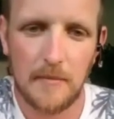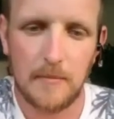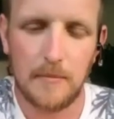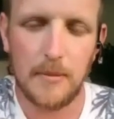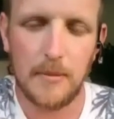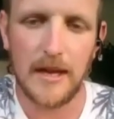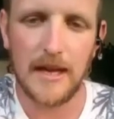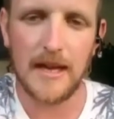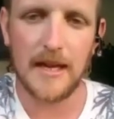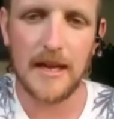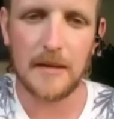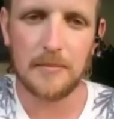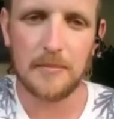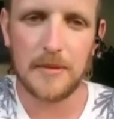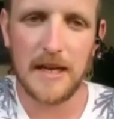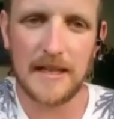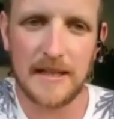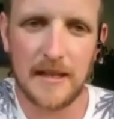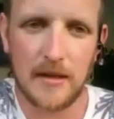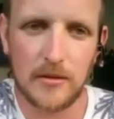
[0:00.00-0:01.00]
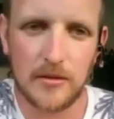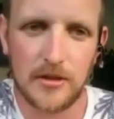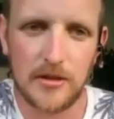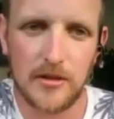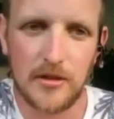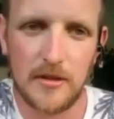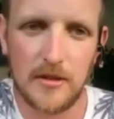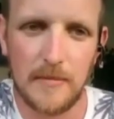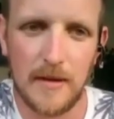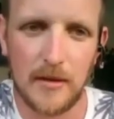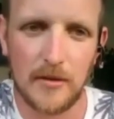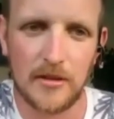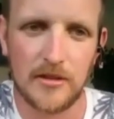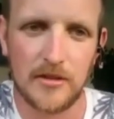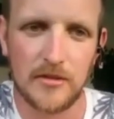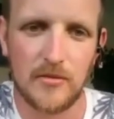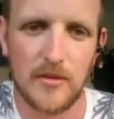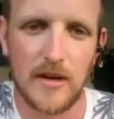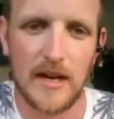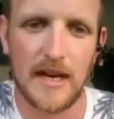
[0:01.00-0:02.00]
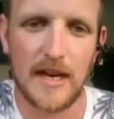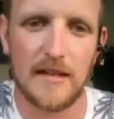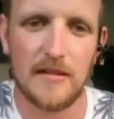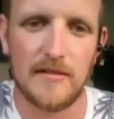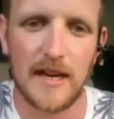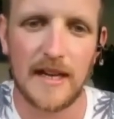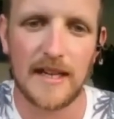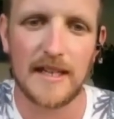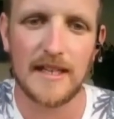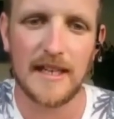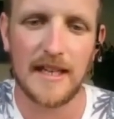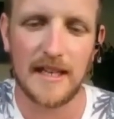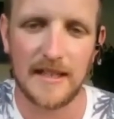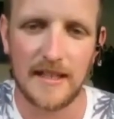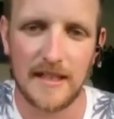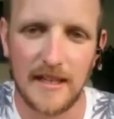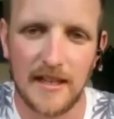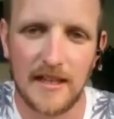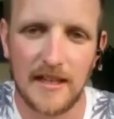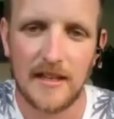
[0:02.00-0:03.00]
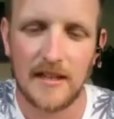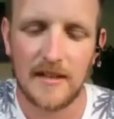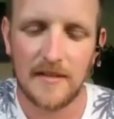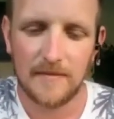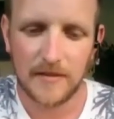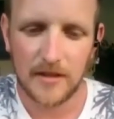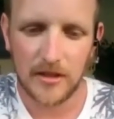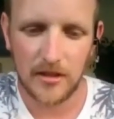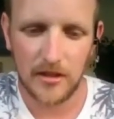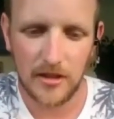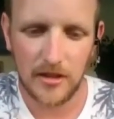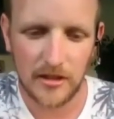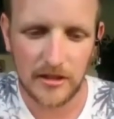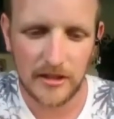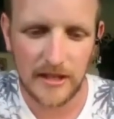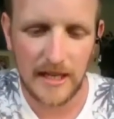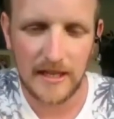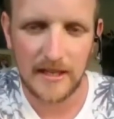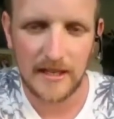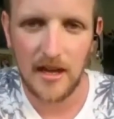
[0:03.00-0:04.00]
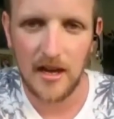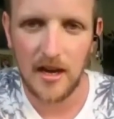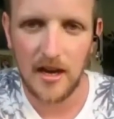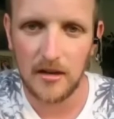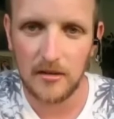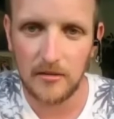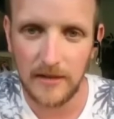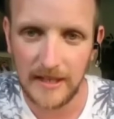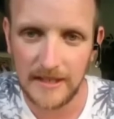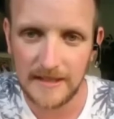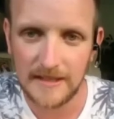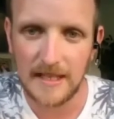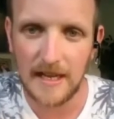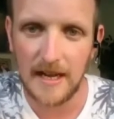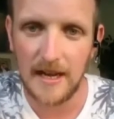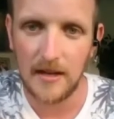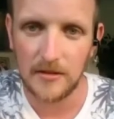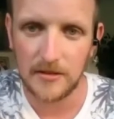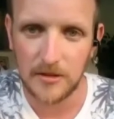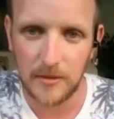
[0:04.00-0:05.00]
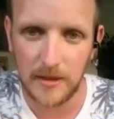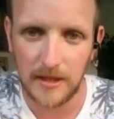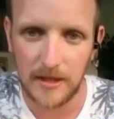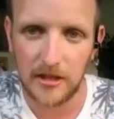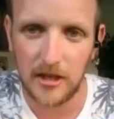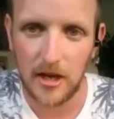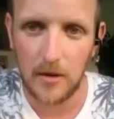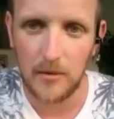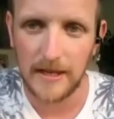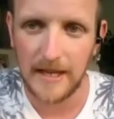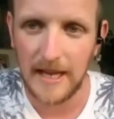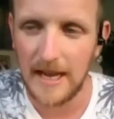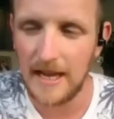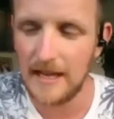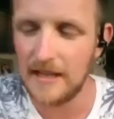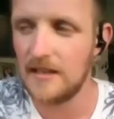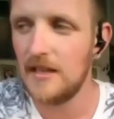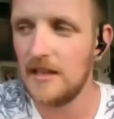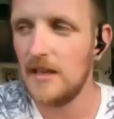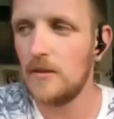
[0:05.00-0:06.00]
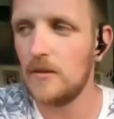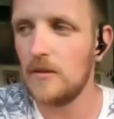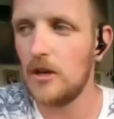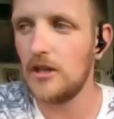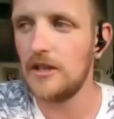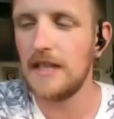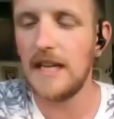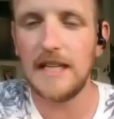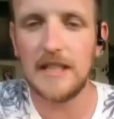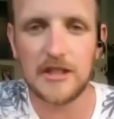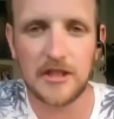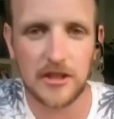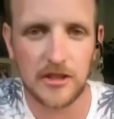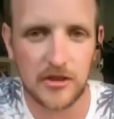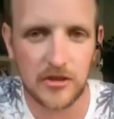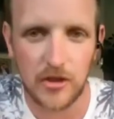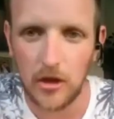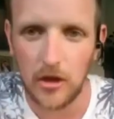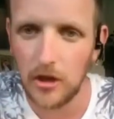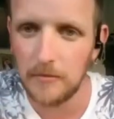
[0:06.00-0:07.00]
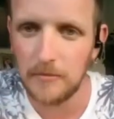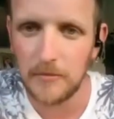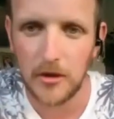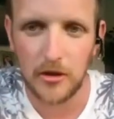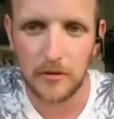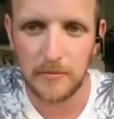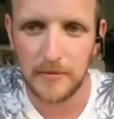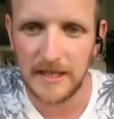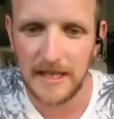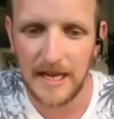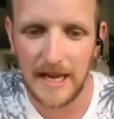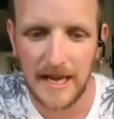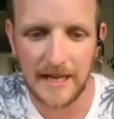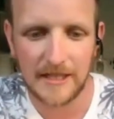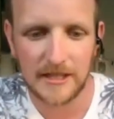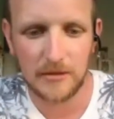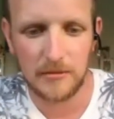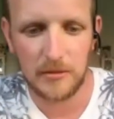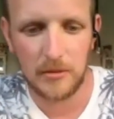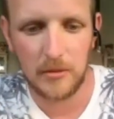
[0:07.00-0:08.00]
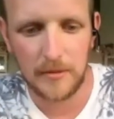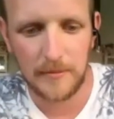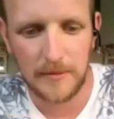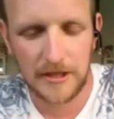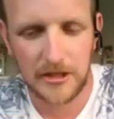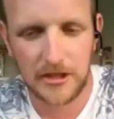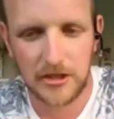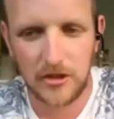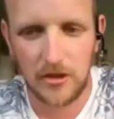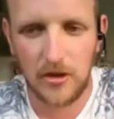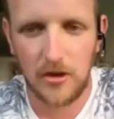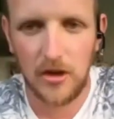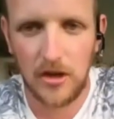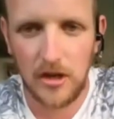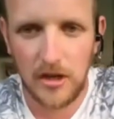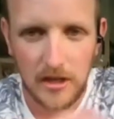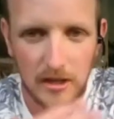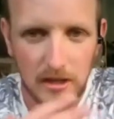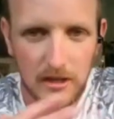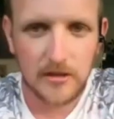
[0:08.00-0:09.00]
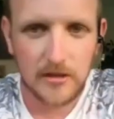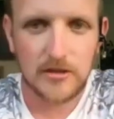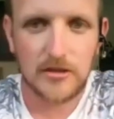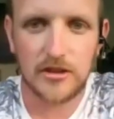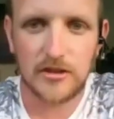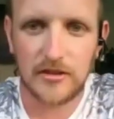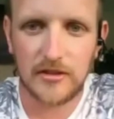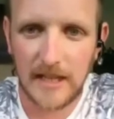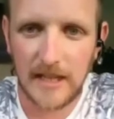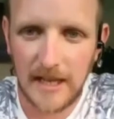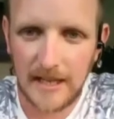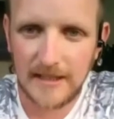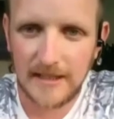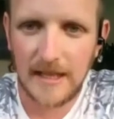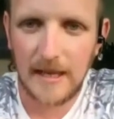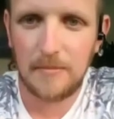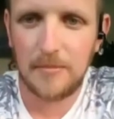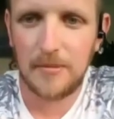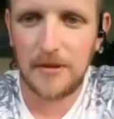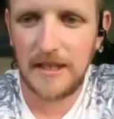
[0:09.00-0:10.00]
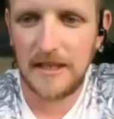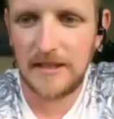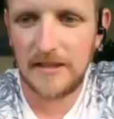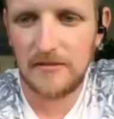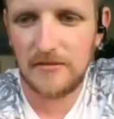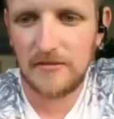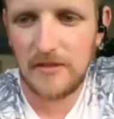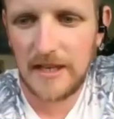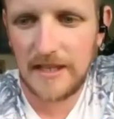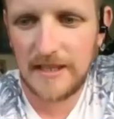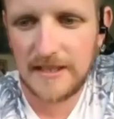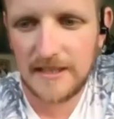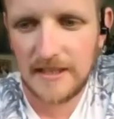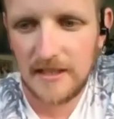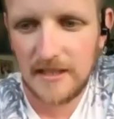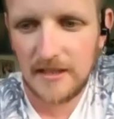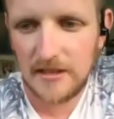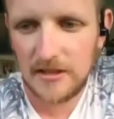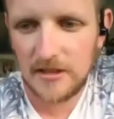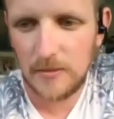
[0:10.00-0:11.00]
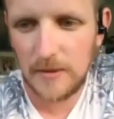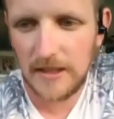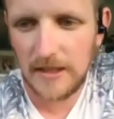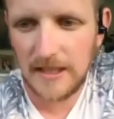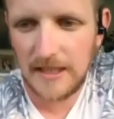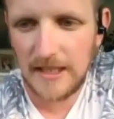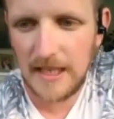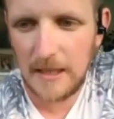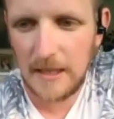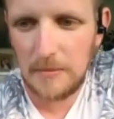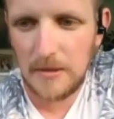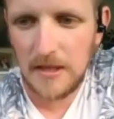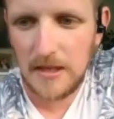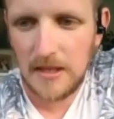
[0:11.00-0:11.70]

big breath out through the mouth, just really regulating it. Good. Getting the heart rate down so we can go again. Got a nice controlled movement next. We want to make sure just to get that breathing right so we can keep